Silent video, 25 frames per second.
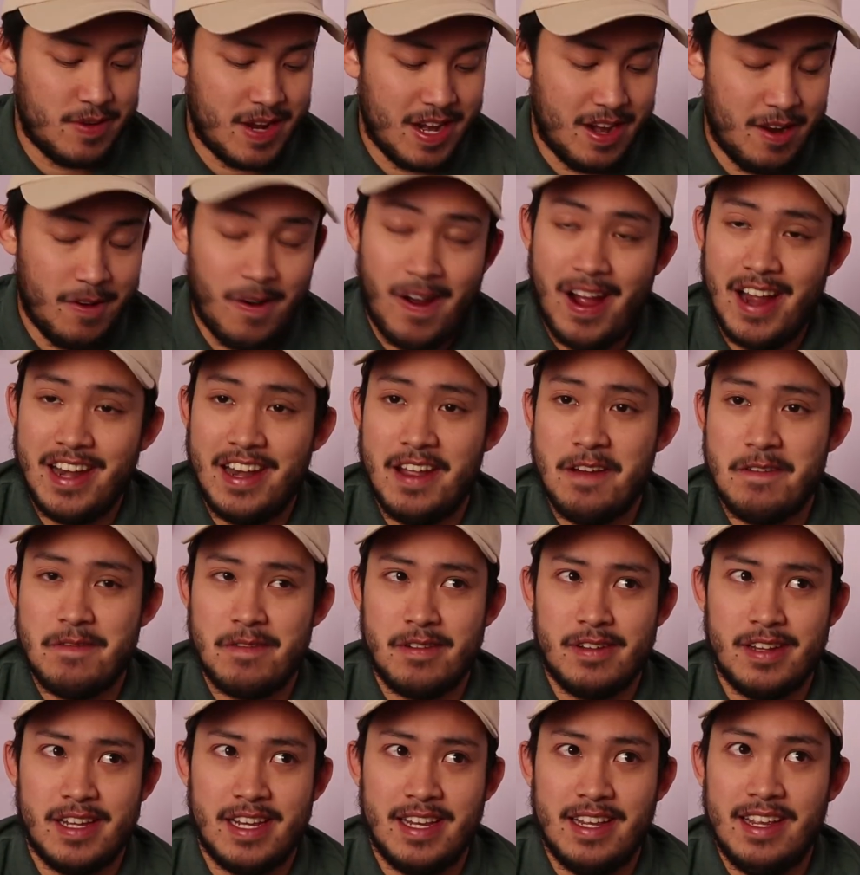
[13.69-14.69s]
I know I
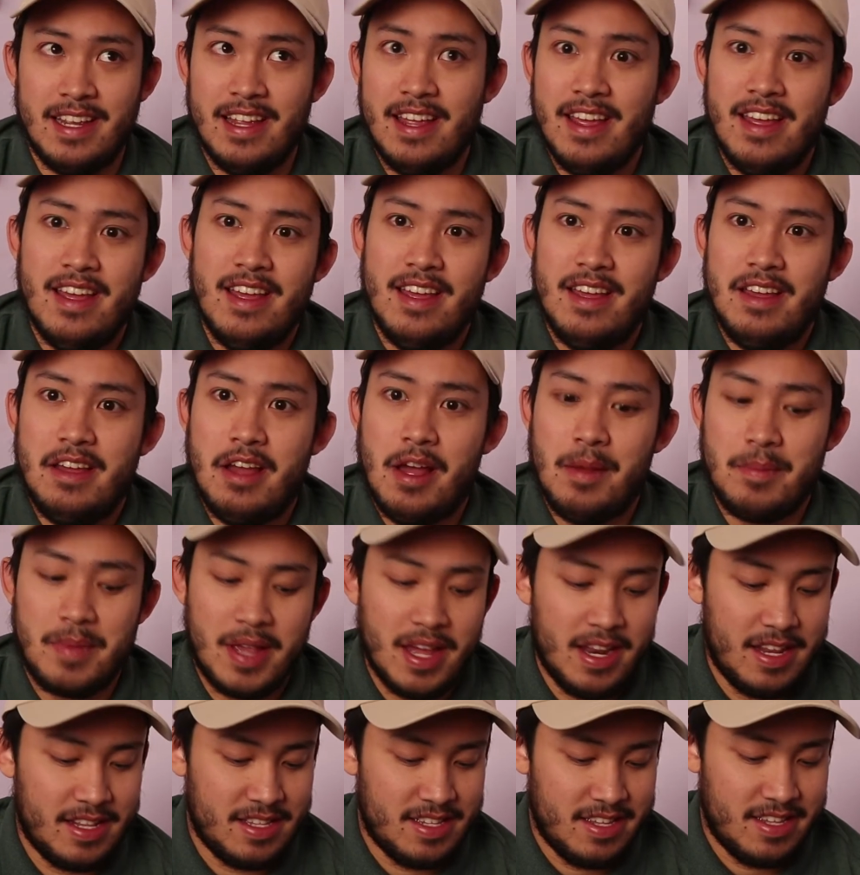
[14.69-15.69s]
definitely am
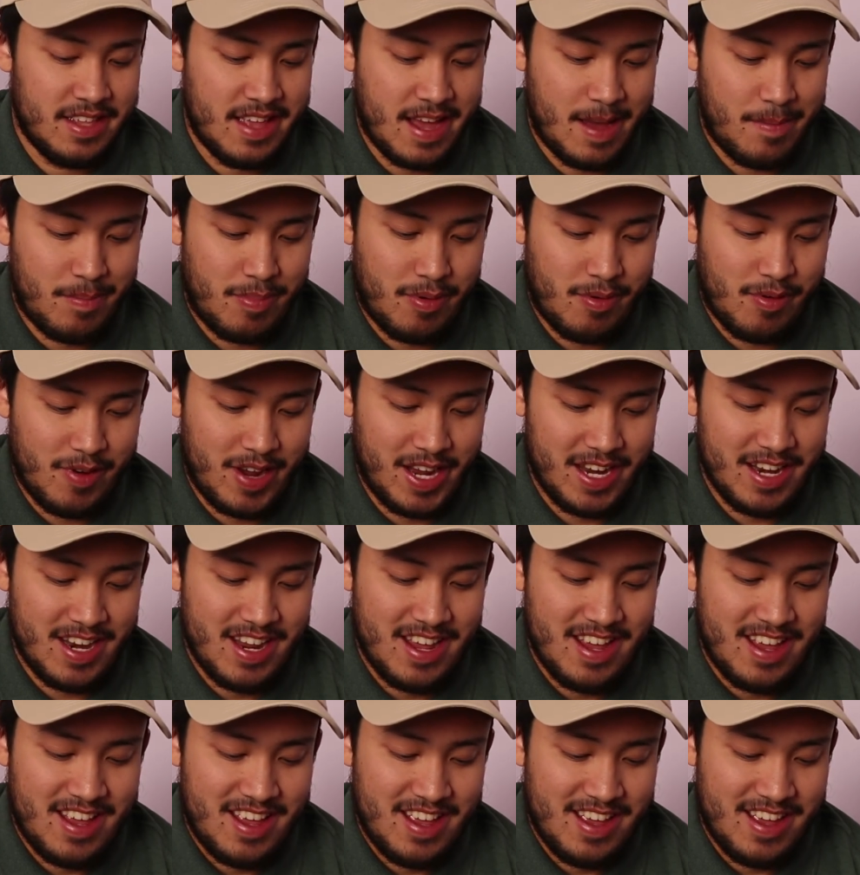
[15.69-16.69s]
getting to that point,
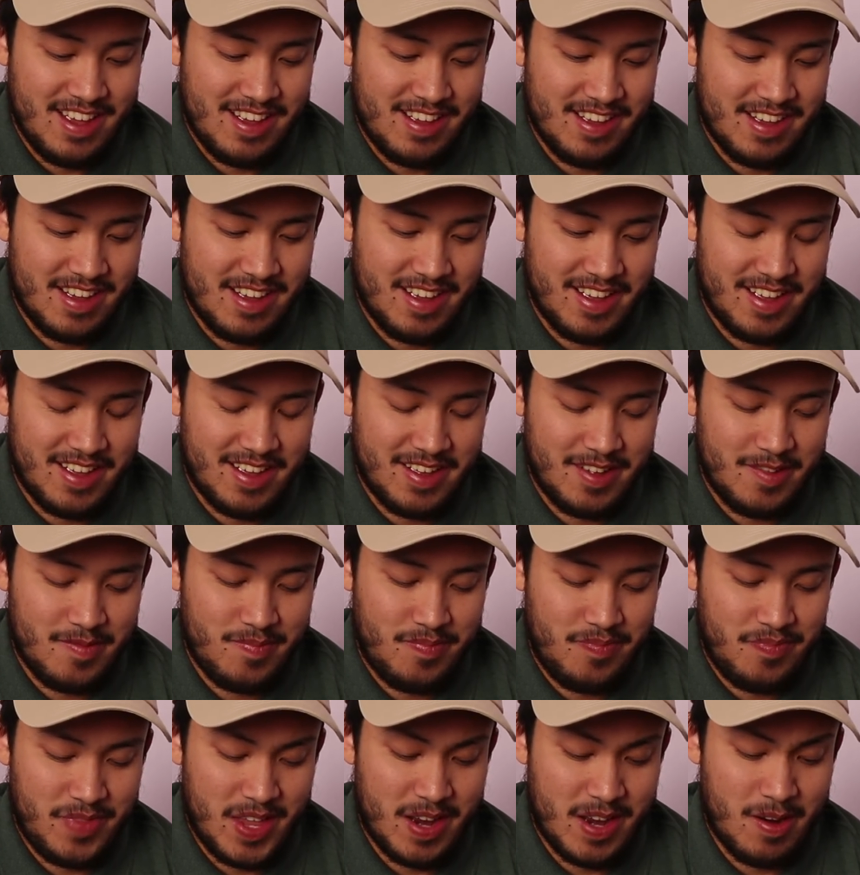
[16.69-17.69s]

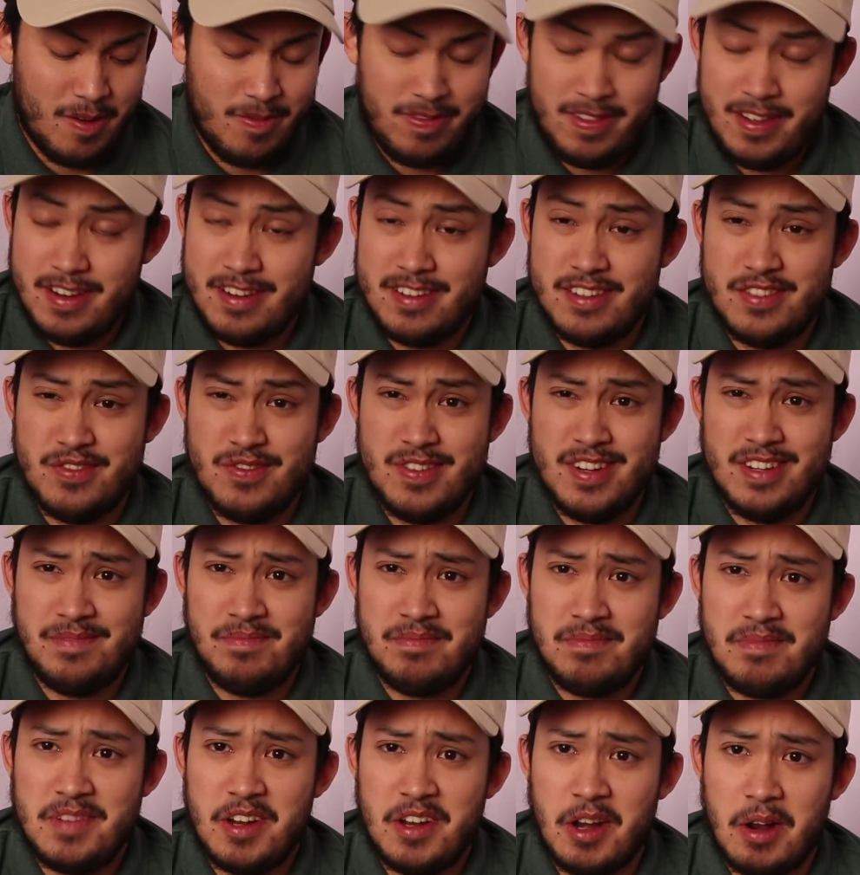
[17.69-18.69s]
and hopefully you're
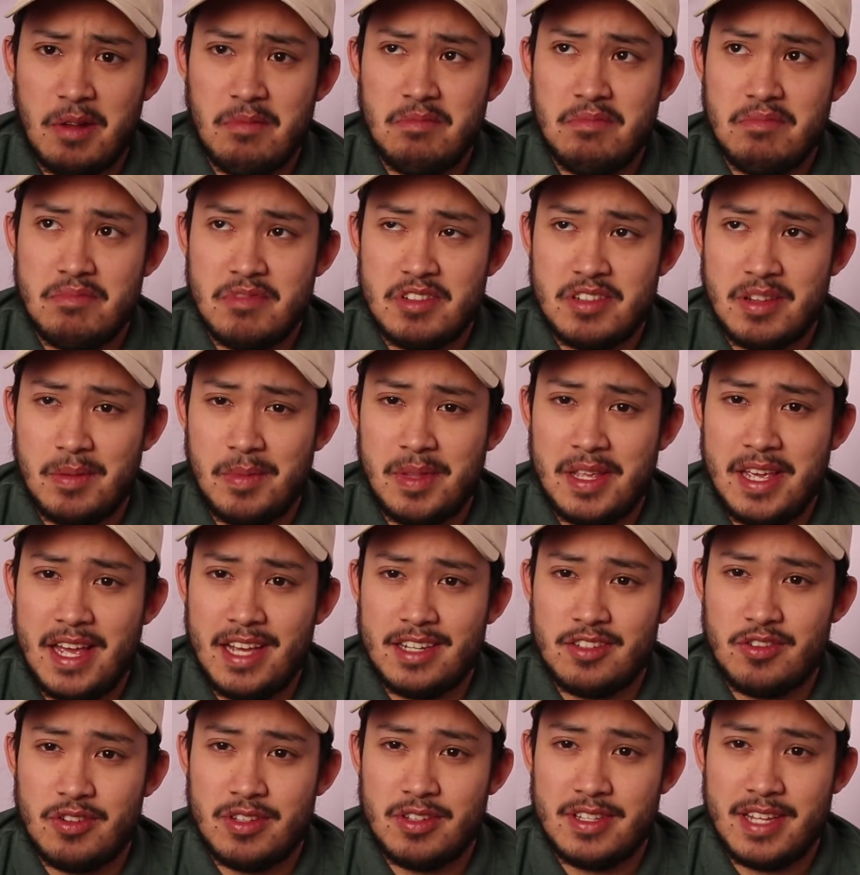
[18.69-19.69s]
enjoying some of the
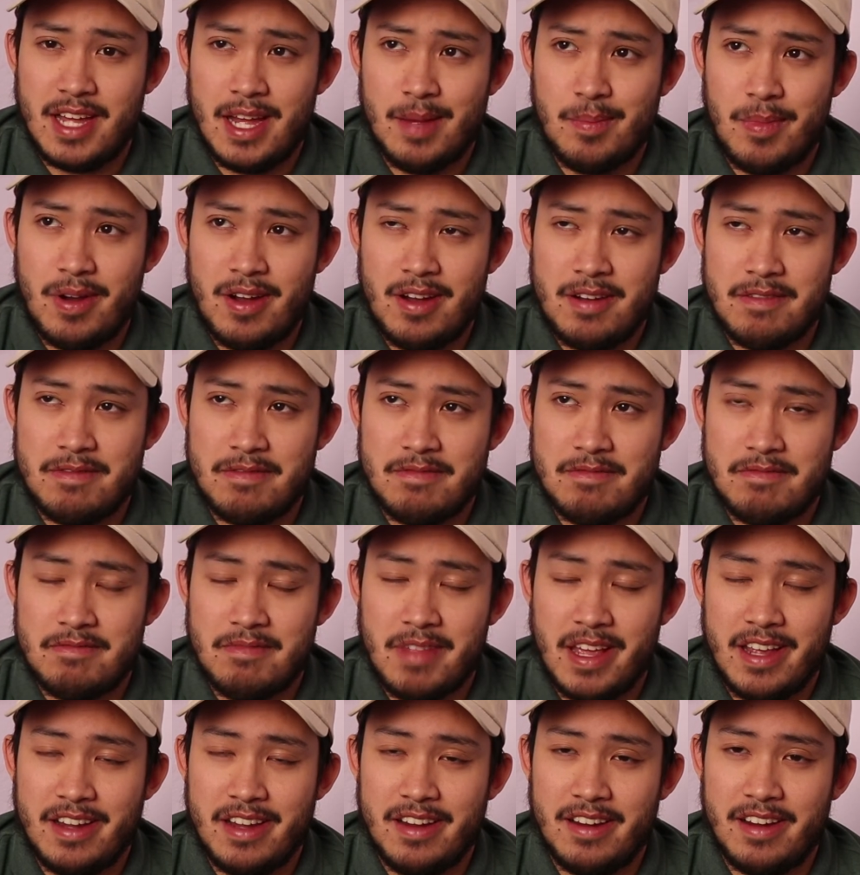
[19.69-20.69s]
extra time off
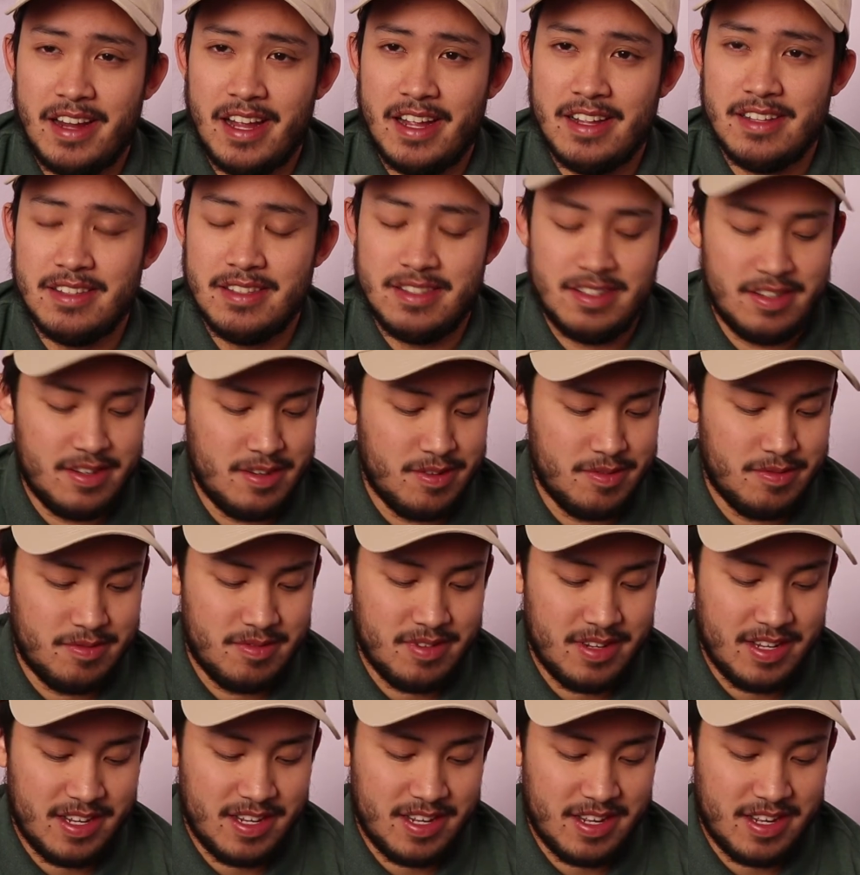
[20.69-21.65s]
that you're getting too.